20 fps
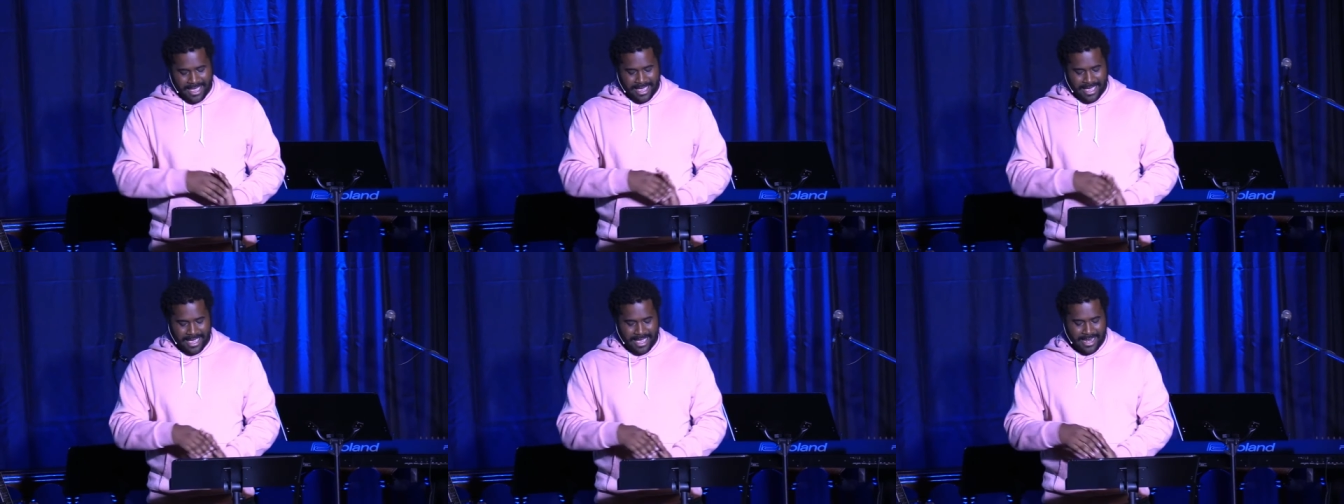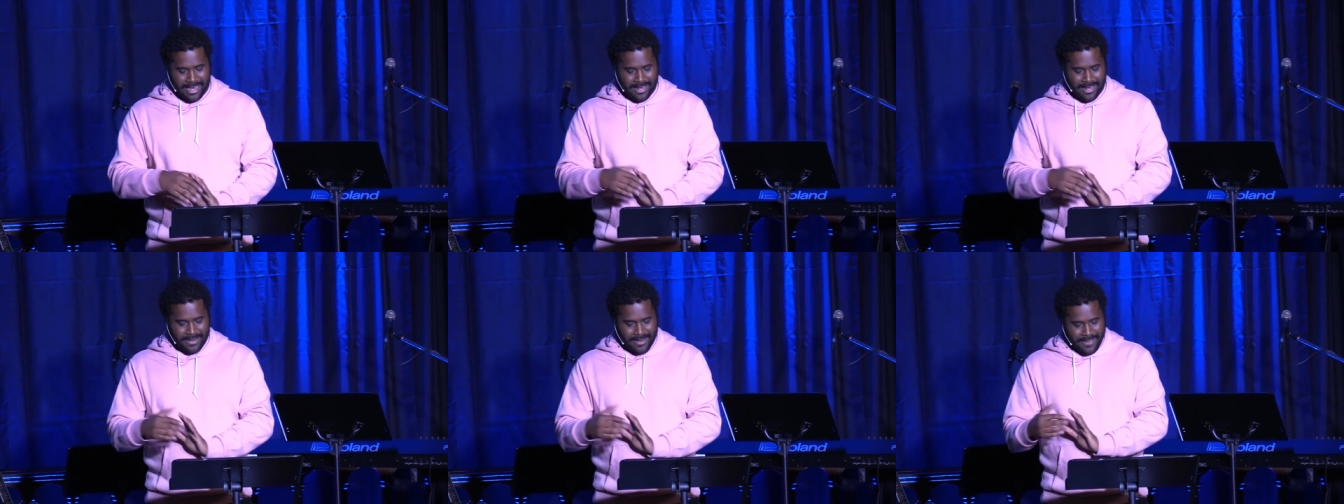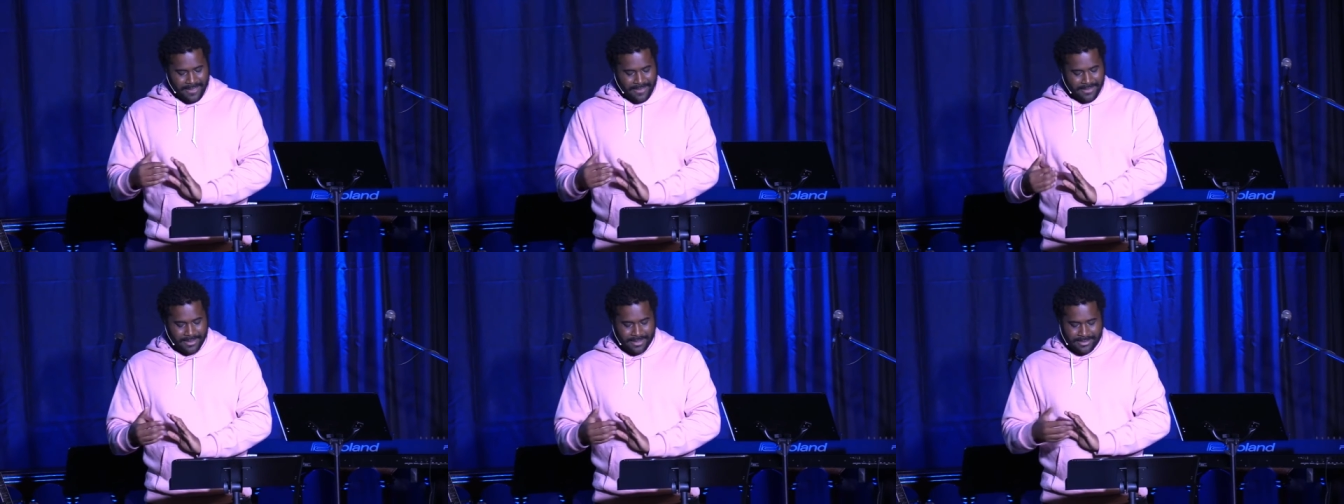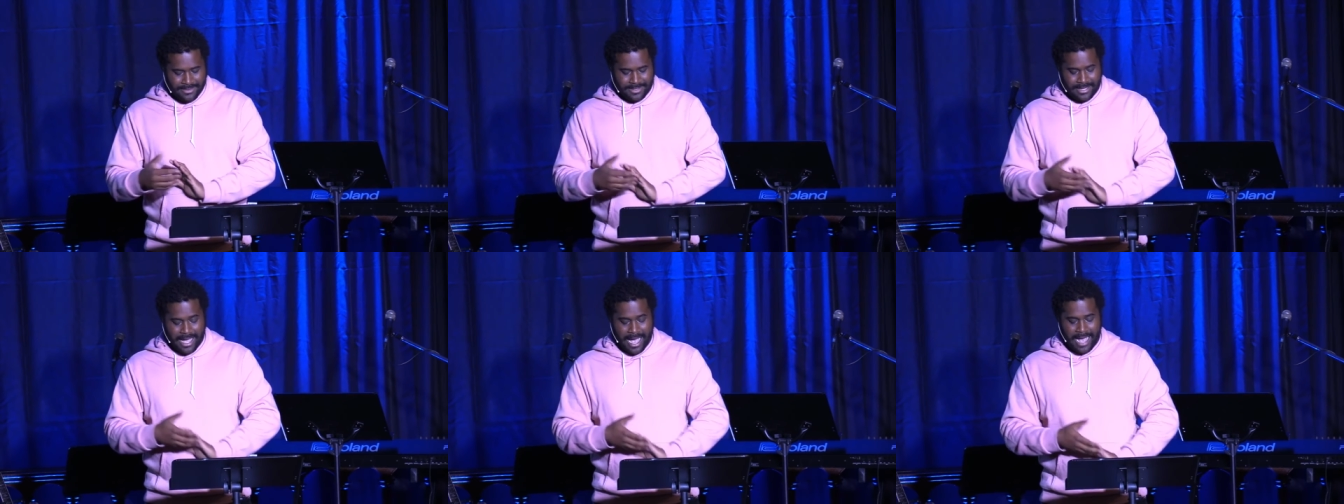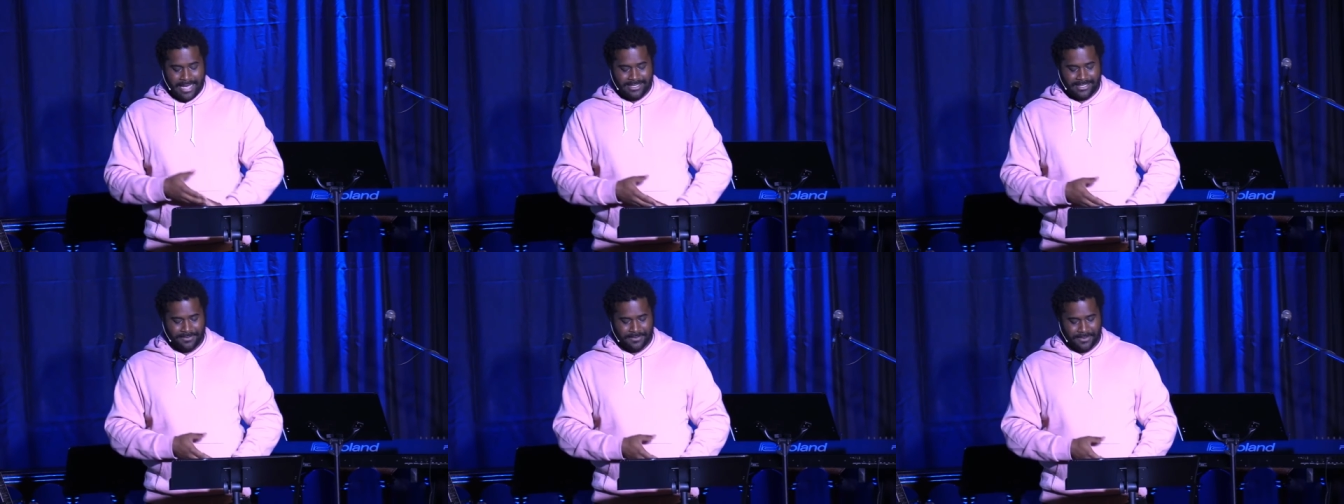in this
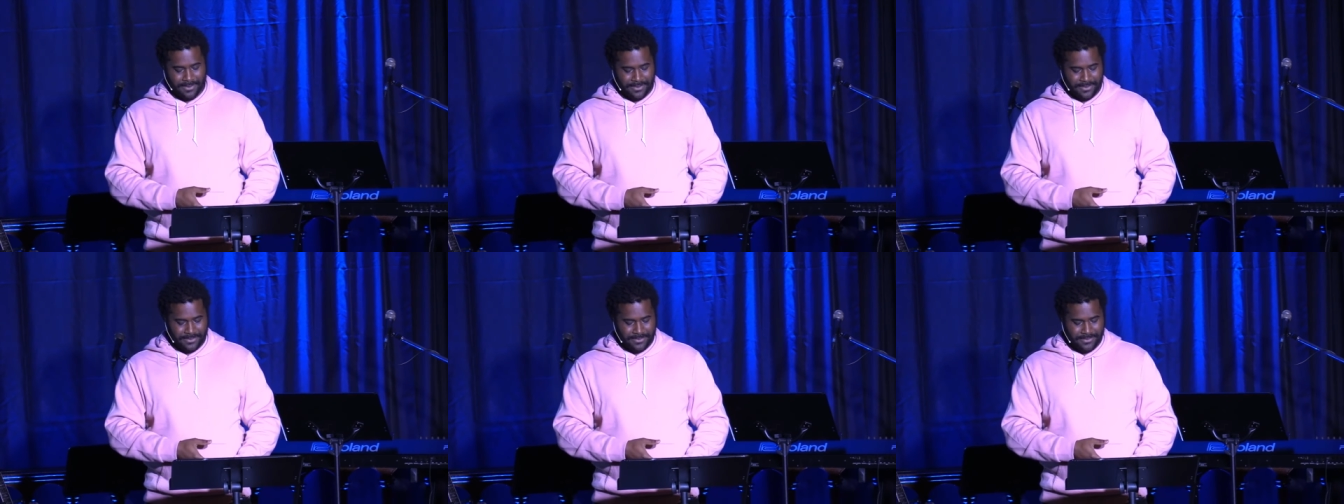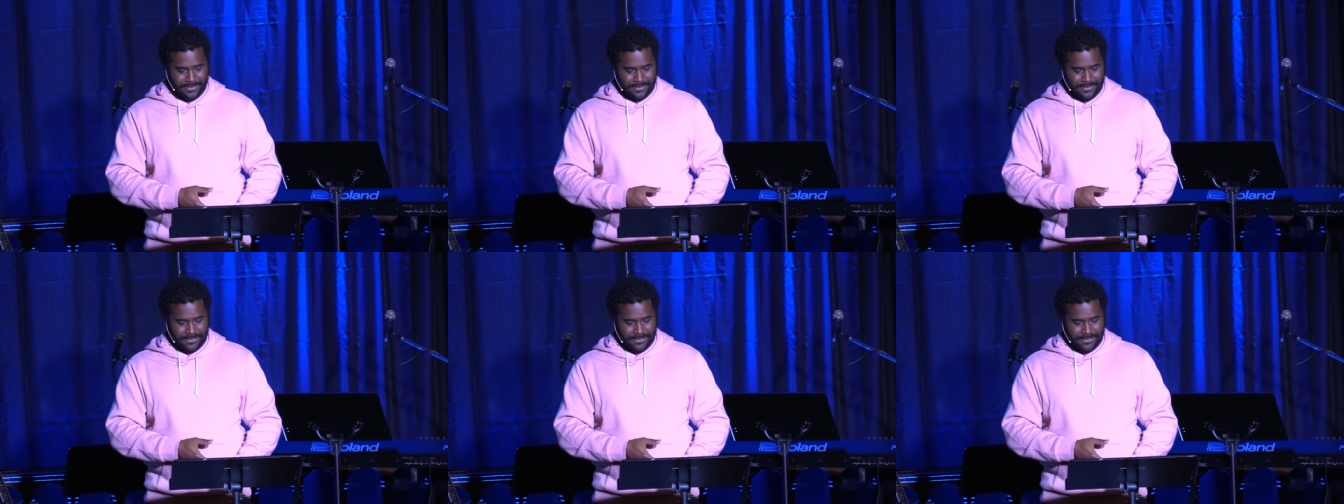gospel.